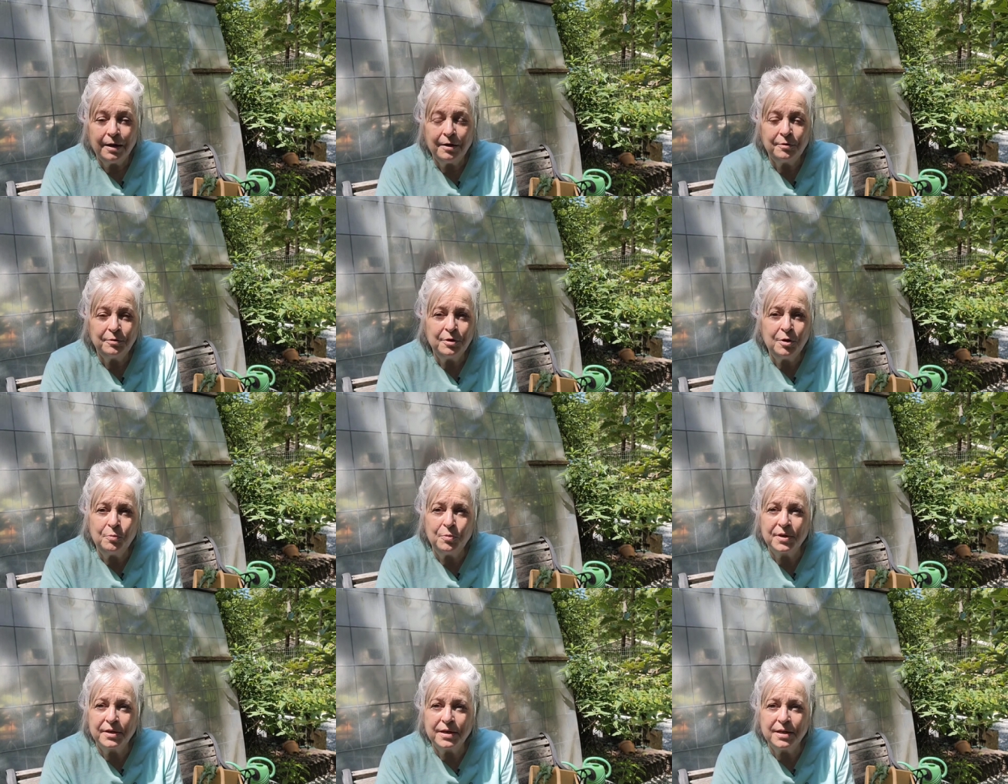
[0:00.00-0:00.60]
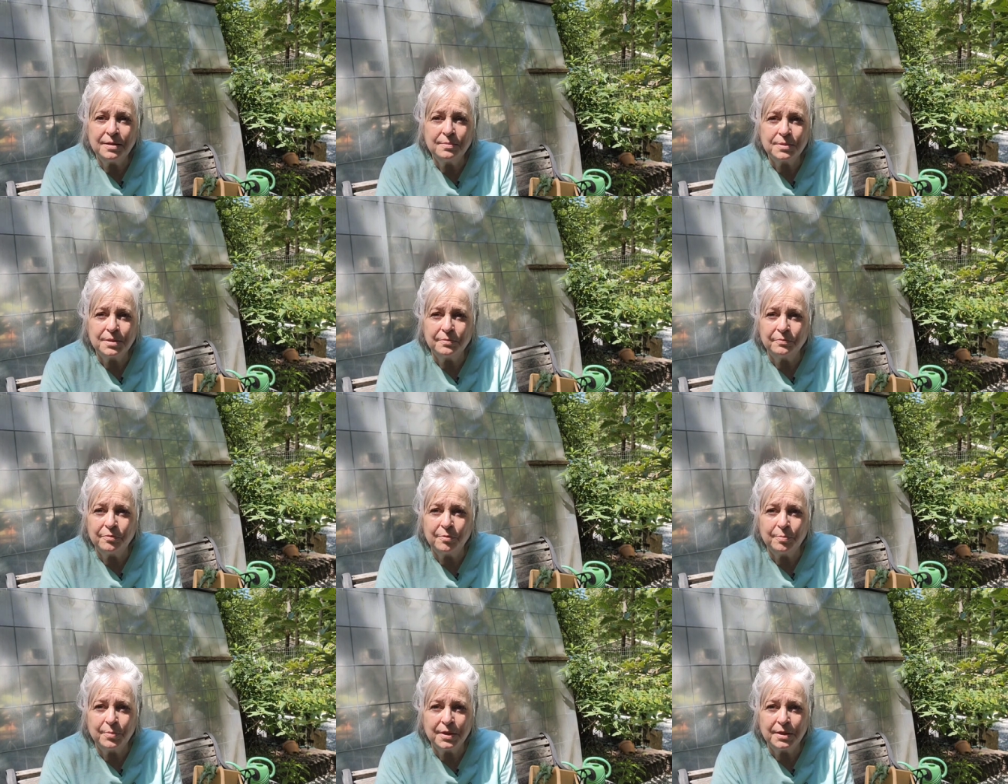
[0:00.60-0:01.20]
I don't know what keeps
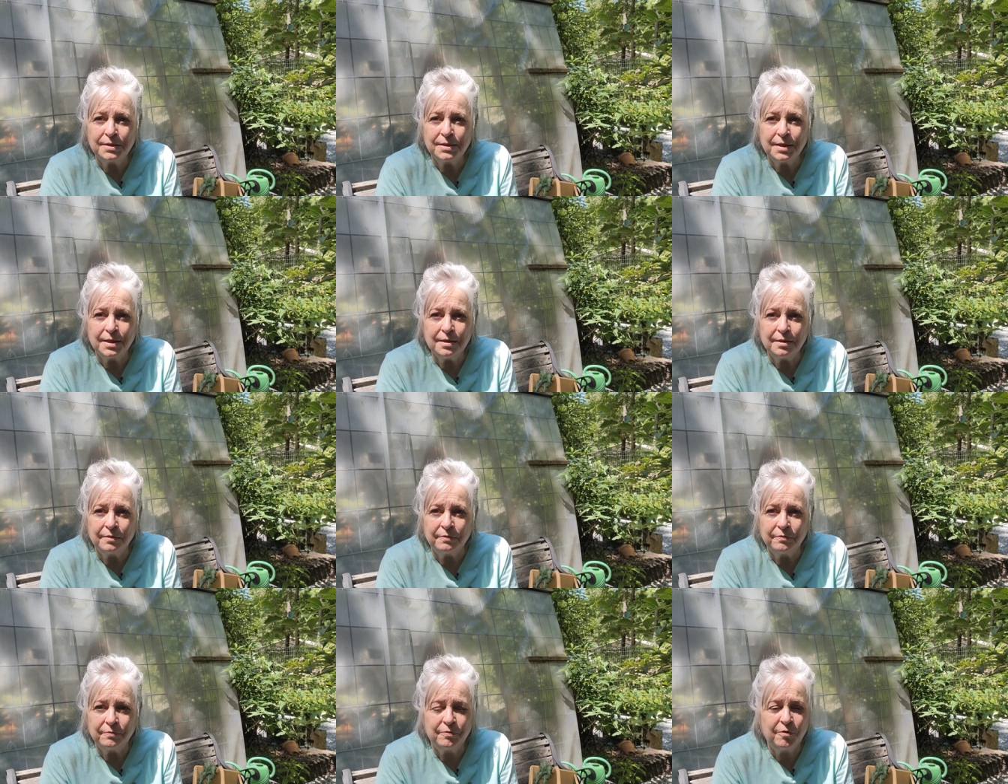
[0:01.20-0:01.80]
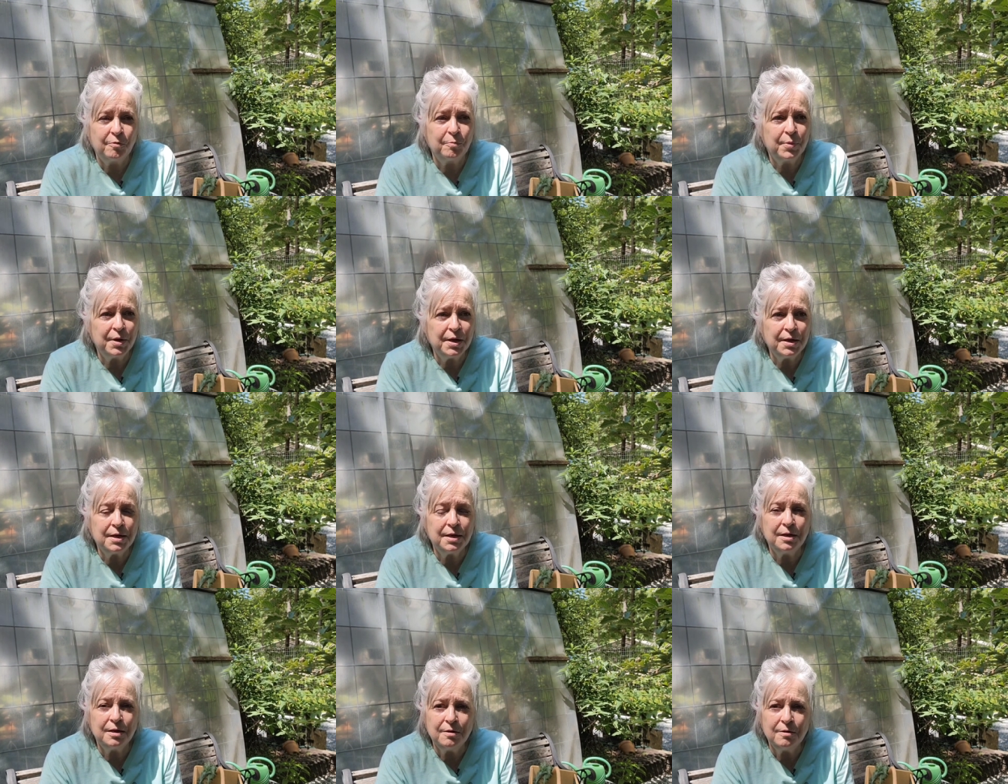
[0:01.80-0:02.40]
them from being deaf. For
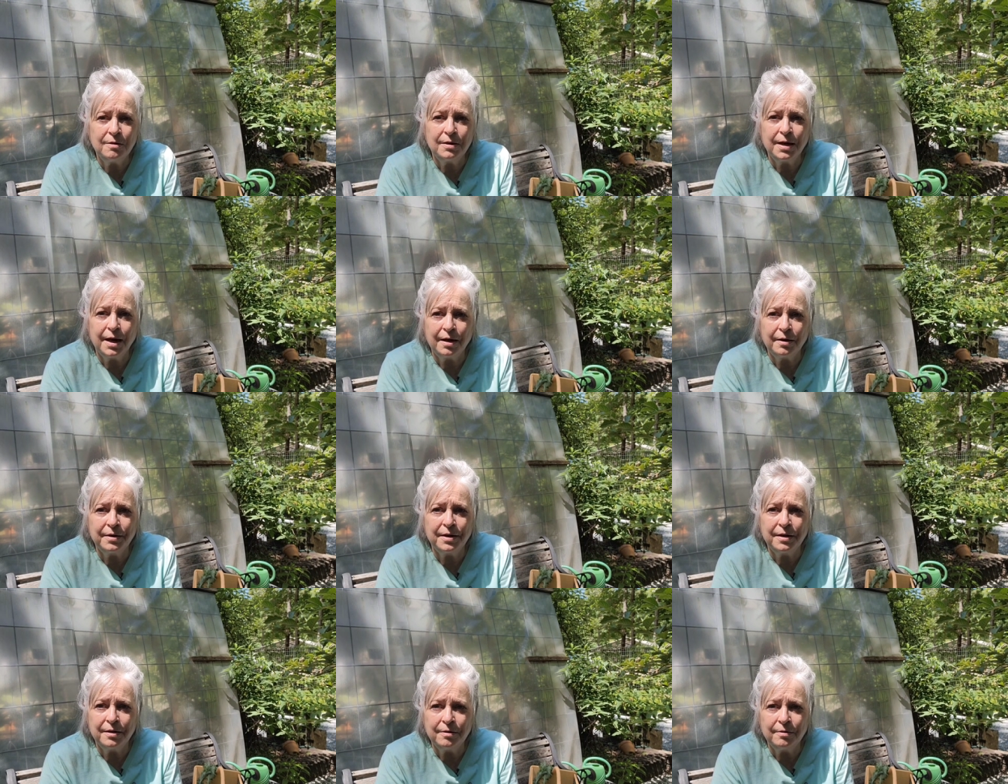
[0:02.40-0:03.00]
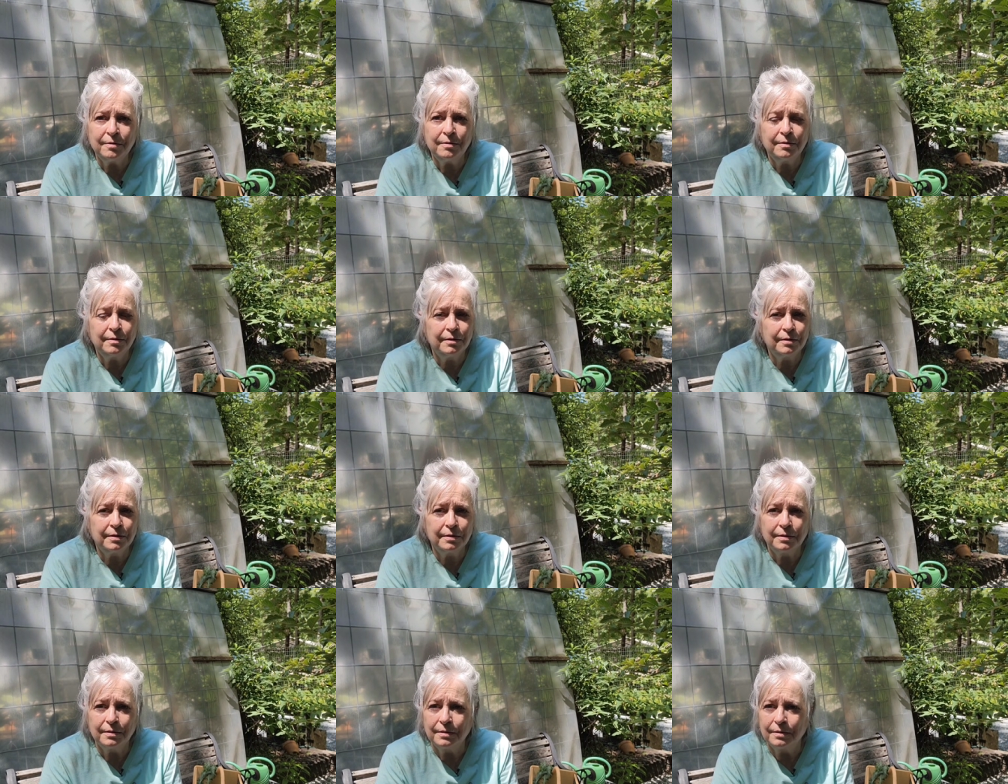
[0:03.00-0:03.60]
me to hear it out here,
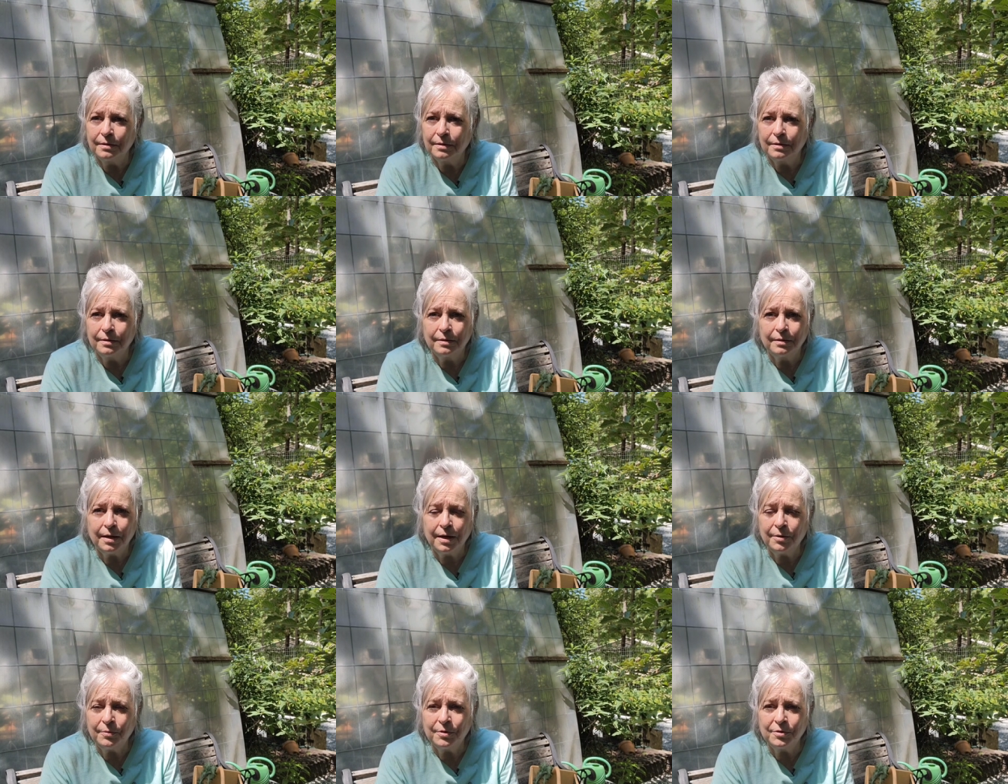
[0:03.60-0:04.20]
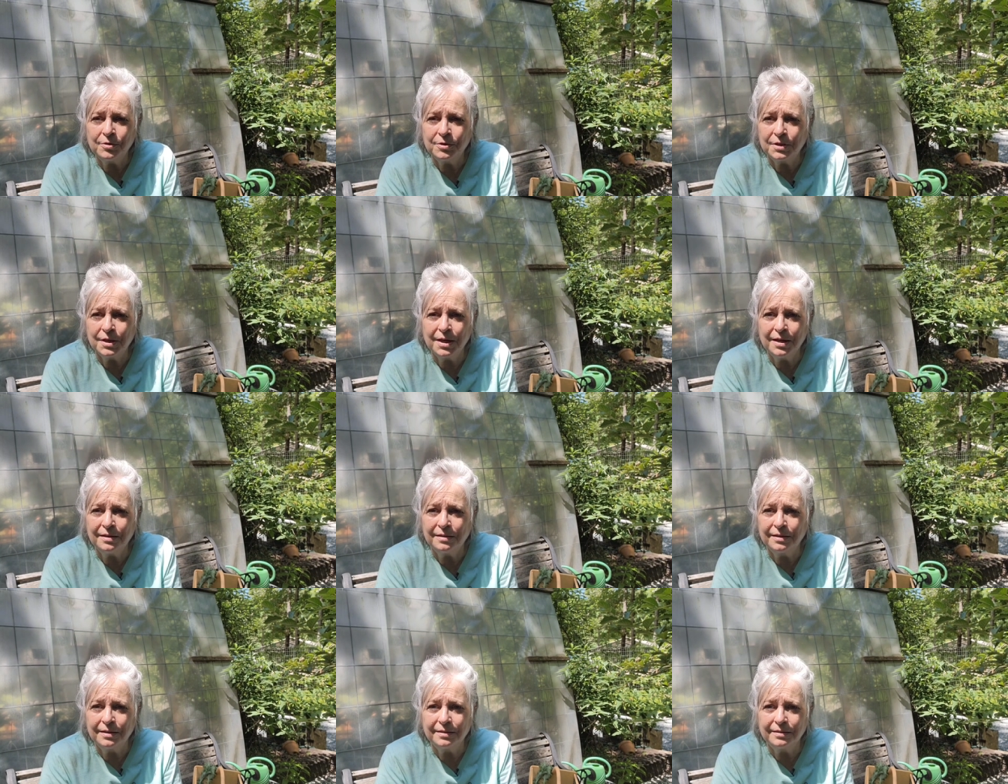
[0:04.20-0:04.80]
I don't
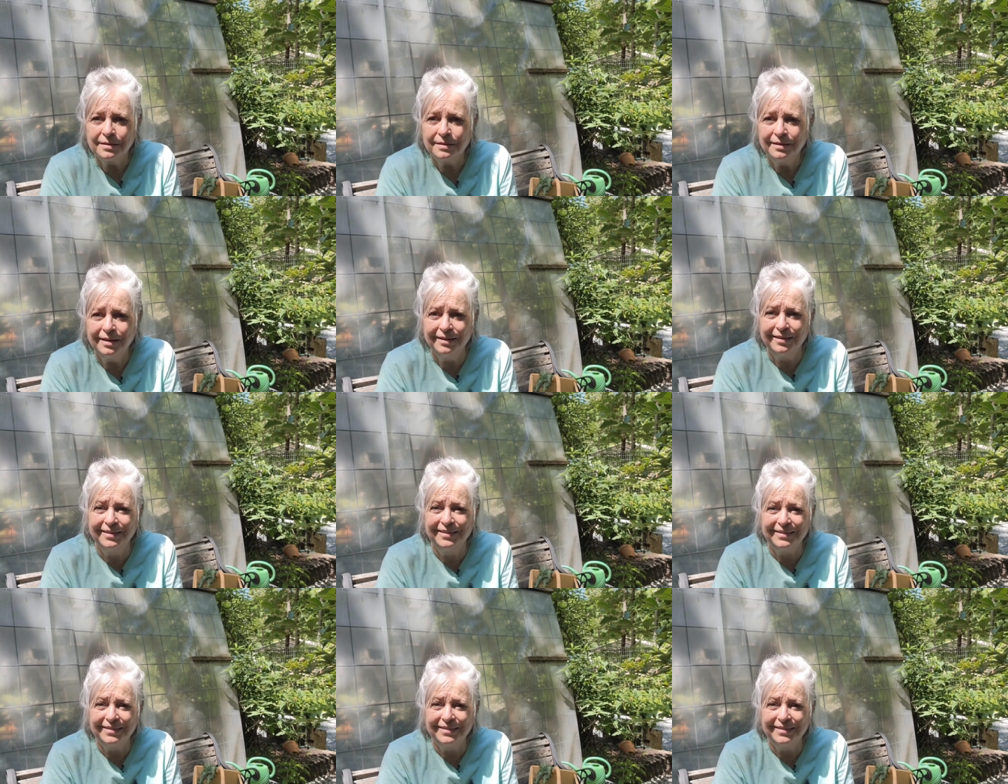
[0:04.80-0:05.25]
understand it.